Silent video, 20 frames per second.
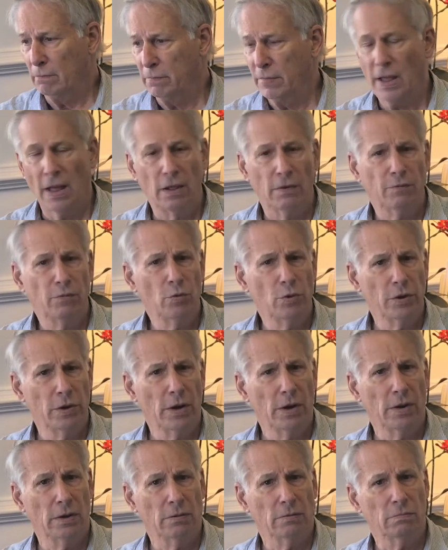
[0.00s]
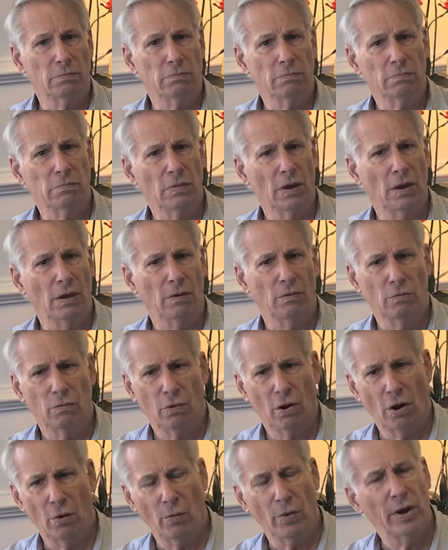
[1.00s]
California, and
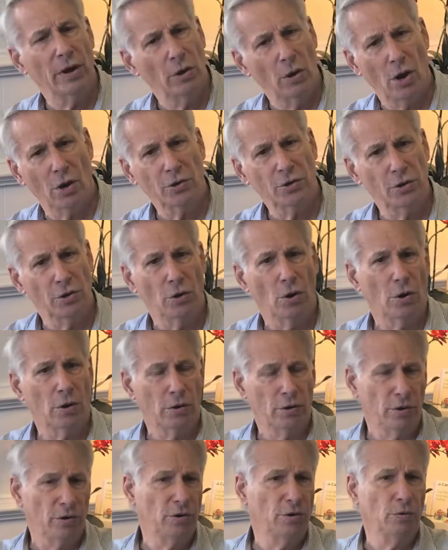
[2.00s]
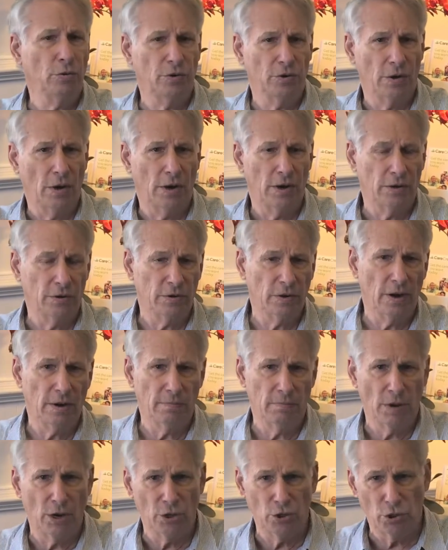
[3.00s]
we had lost a daughter to suicide, as I'd
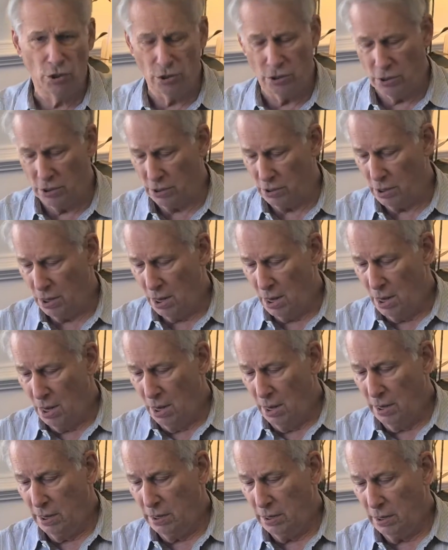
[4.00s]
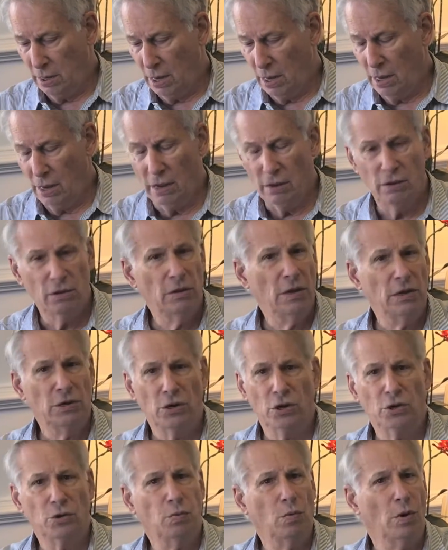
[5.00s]
mentioned, and they
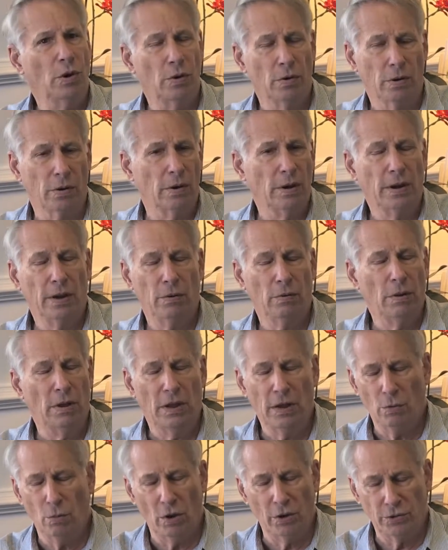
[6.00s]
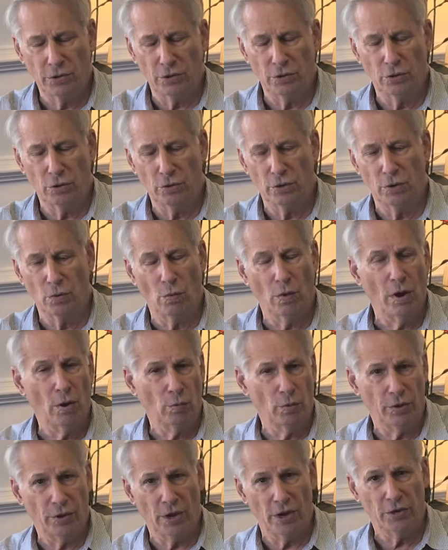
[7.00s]
just weren't. He wasn't doing well
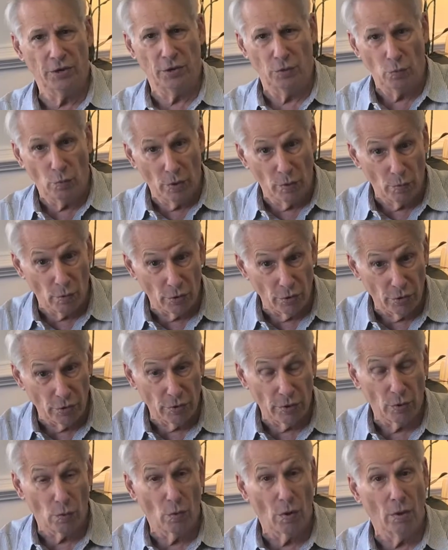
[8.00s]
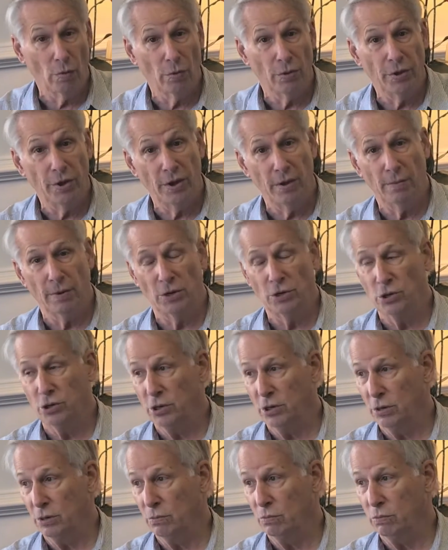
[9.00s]
with us, and we weren't doing well with him, and
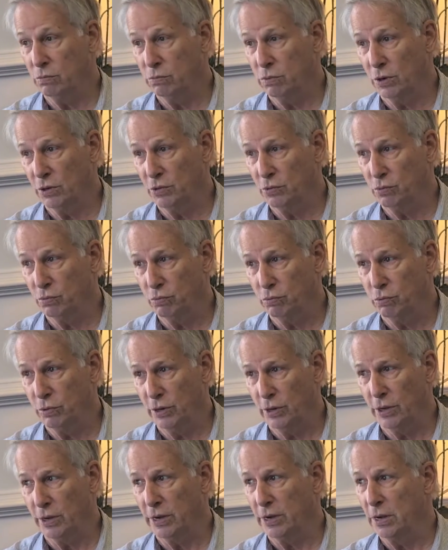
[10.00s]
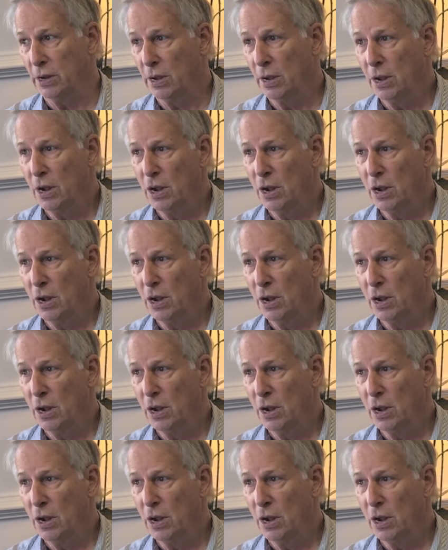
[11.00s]
she was really